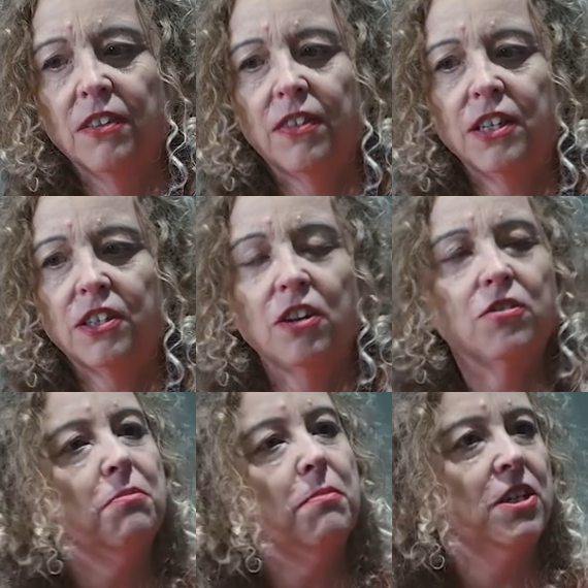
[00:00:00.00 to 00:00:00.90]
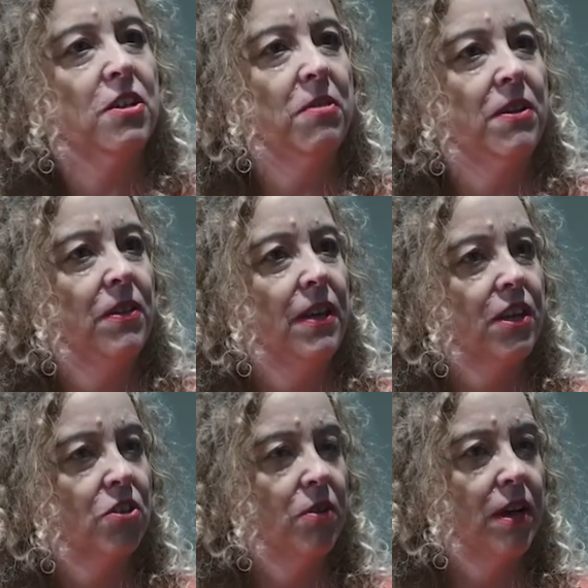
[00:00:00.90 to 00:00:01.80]
They don't measure whether the
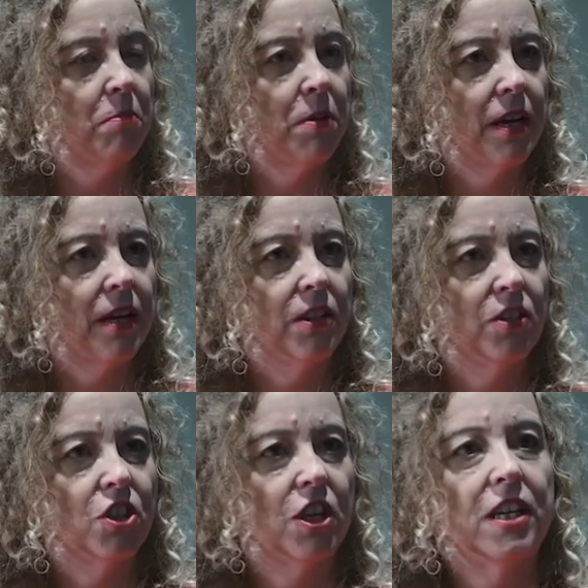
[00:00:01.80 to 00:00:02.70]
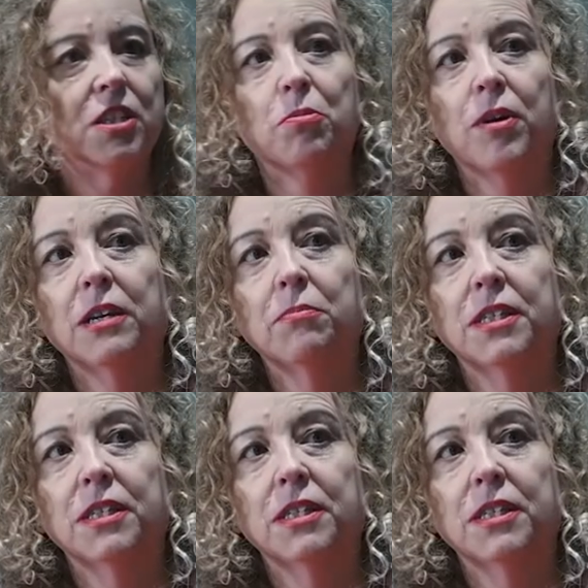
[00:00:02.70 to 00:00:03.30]
actual campaign has changed brand